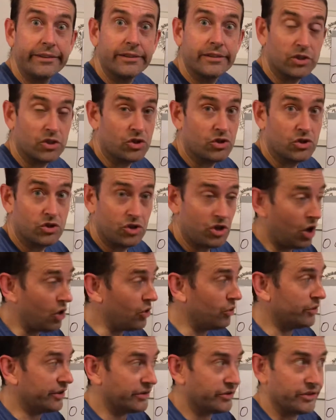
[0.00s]
to show
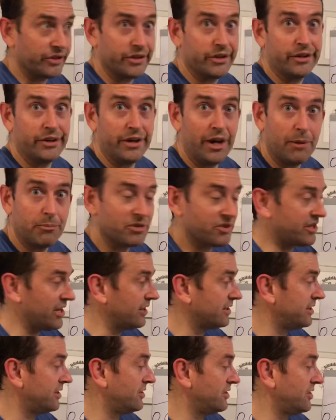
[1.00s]
this in a number
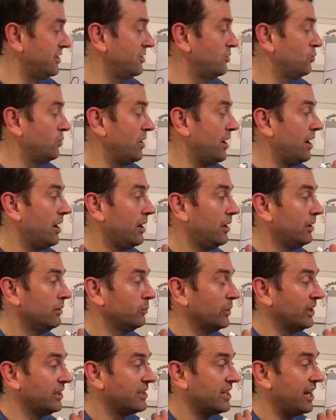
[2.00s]
sentence is, well,
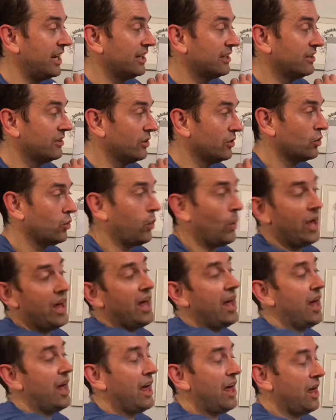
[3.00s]
we take the
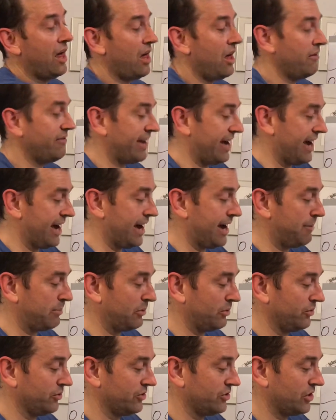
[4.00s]
12
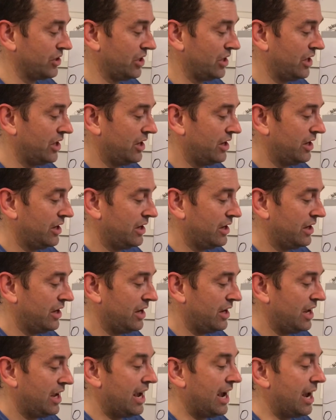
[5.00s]
apples
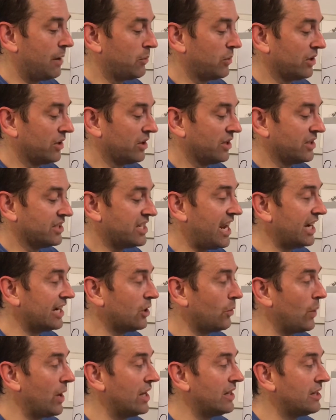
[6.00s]
and we're going to take
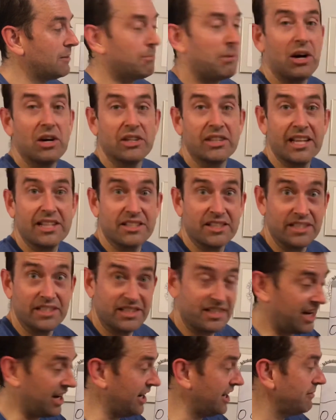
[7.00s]
away the part that's the
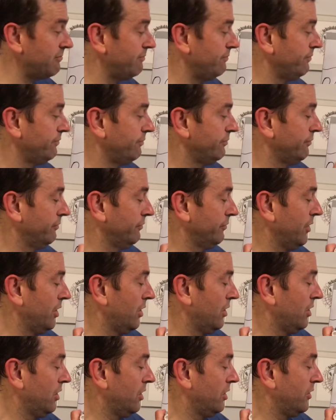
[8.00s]
same.
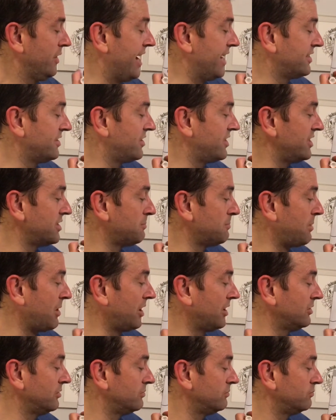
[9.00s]
That's this
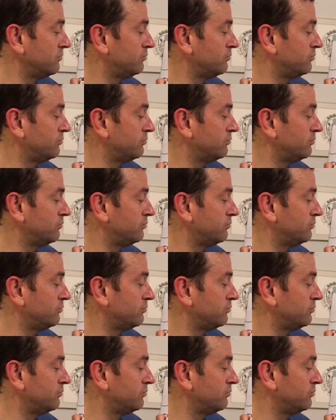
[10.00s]
part.